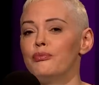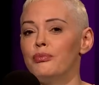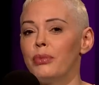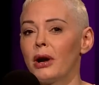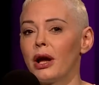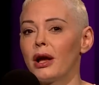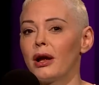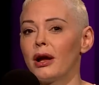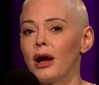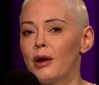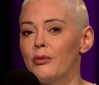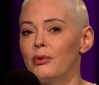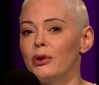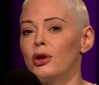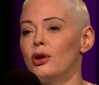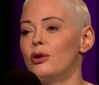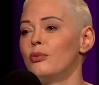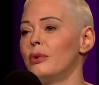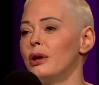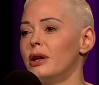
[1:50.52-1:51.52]
But I'm a
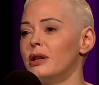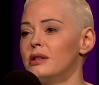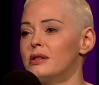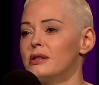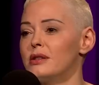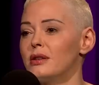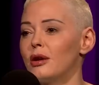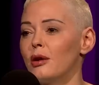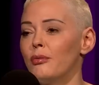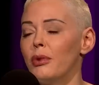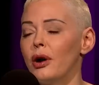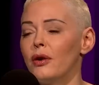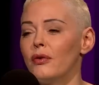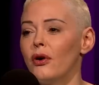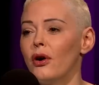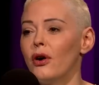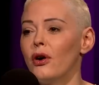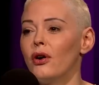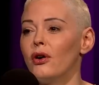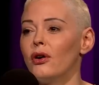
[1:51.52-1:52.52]
humanist above
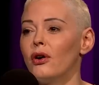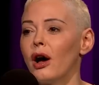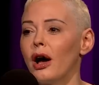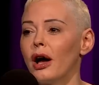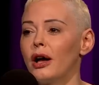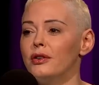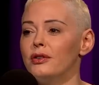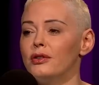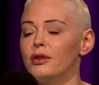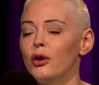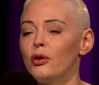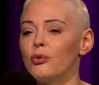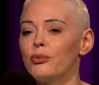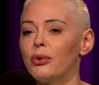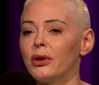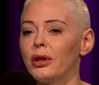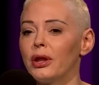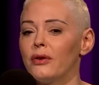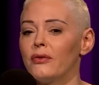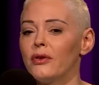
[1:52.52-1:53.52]
all. I don't
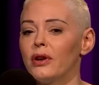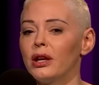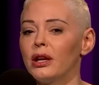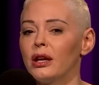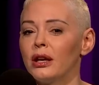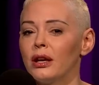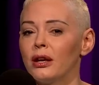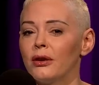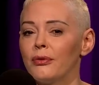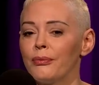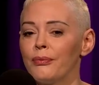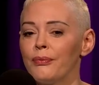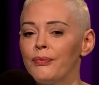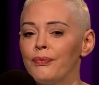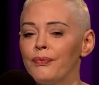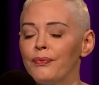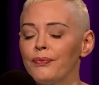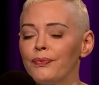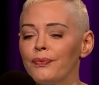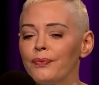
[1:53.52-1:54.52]
believe in,
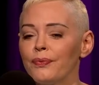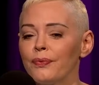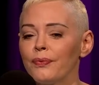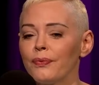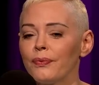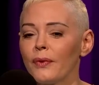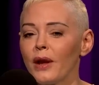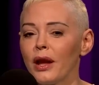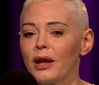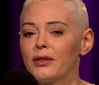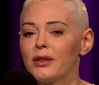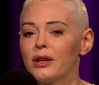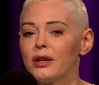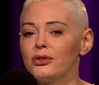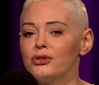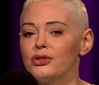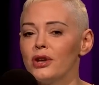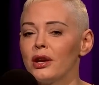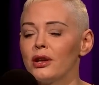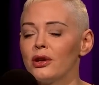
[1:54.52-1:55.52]
I think
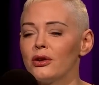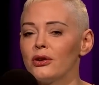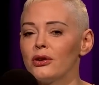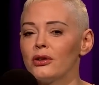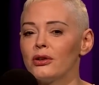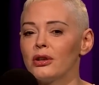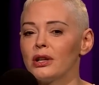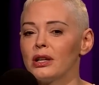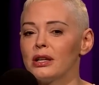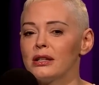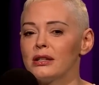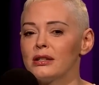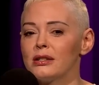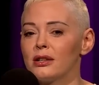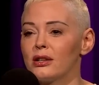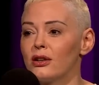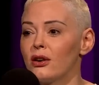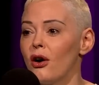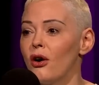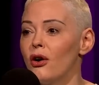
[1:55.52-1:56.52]
gender is
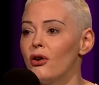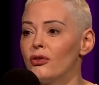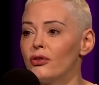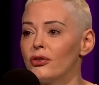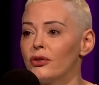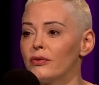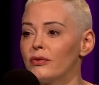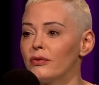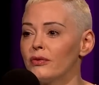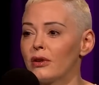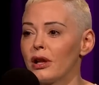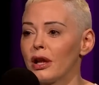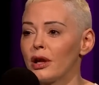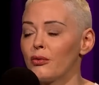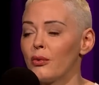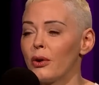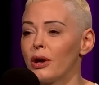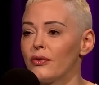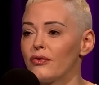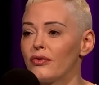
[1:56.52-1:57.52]
a cult
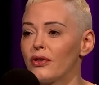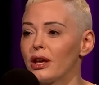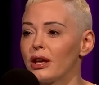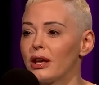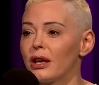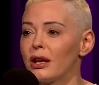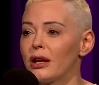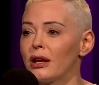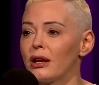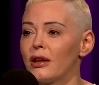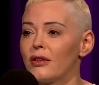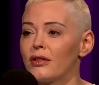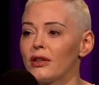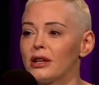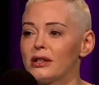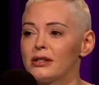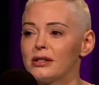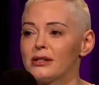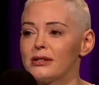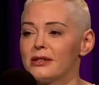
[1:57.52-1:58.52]
like way of thinking. I
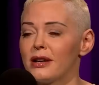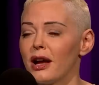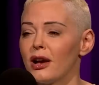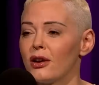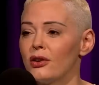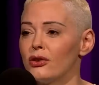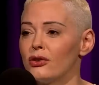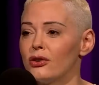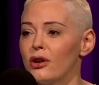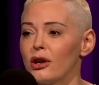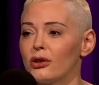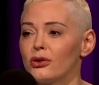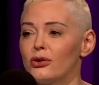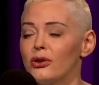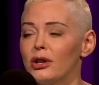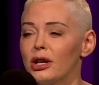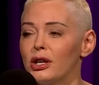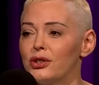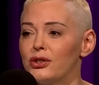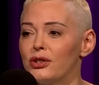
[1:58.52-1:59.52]
think societal
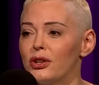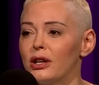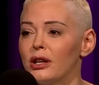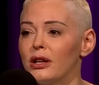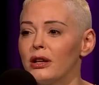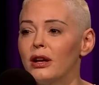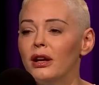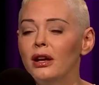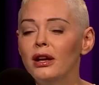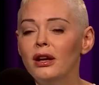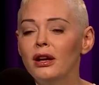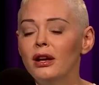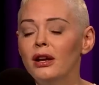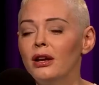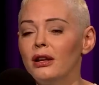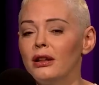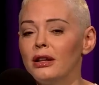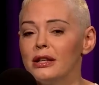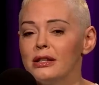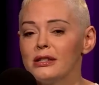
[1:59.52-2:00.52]
indoctrination
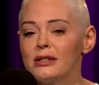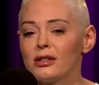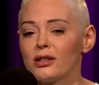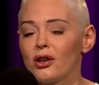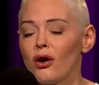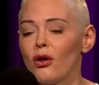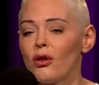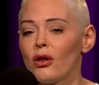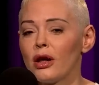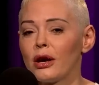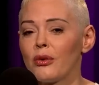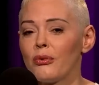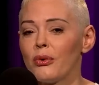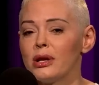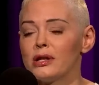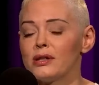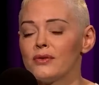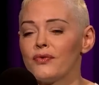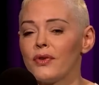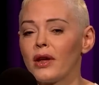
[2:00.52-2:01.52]
leads to cult like
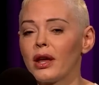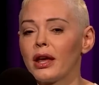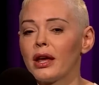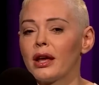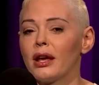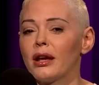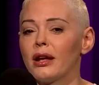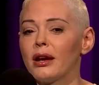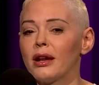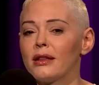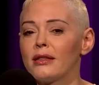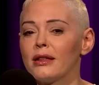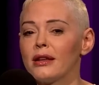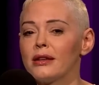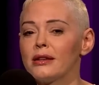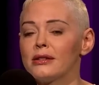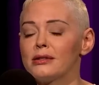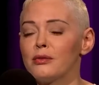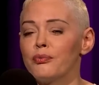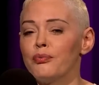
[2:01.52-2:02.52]
ways of thinking. And I
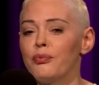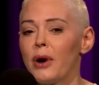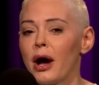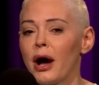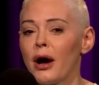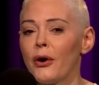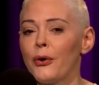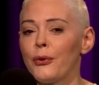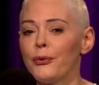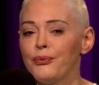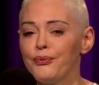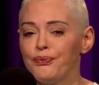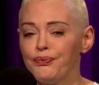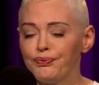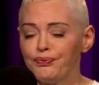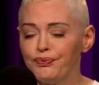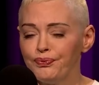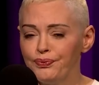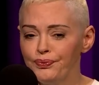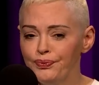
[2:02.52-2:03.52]
think it's about
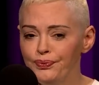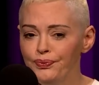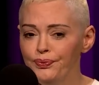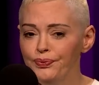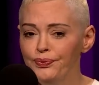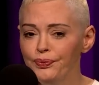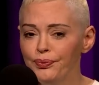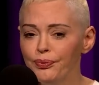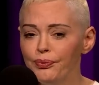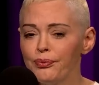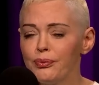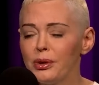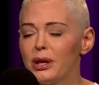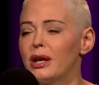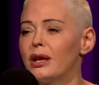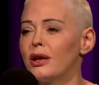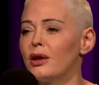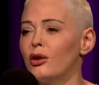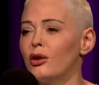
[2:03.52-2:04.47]
being